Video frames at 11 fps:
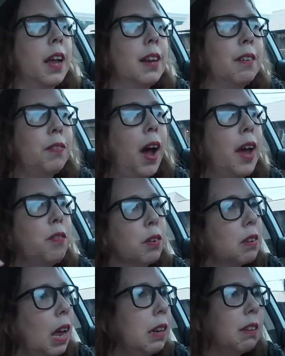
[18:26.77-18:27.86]
9 to 5 or
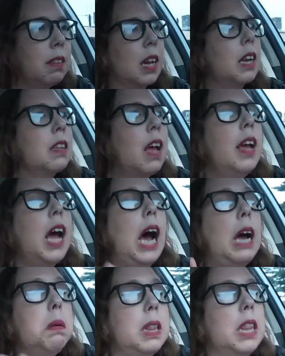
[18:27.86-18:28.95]
10 to 6,
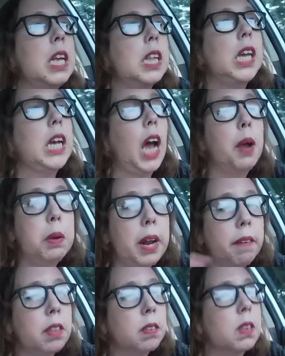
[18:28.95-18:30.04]
I would think like I would
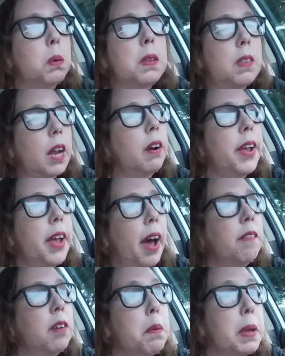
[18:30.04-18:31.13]
have the slowest area
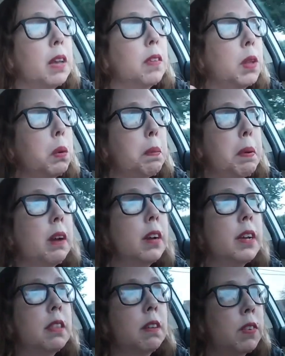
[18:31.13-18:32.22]
ever because there were
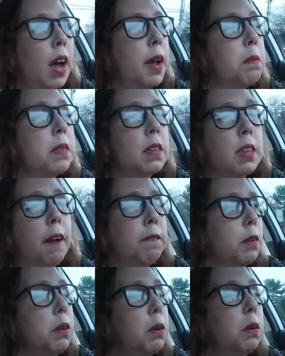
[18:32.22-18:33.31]
periods of times this
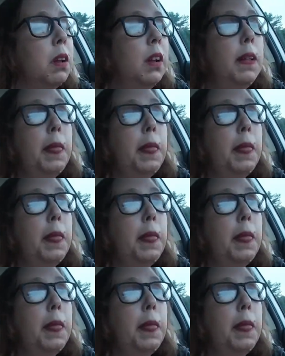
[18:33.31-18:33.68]
afternoon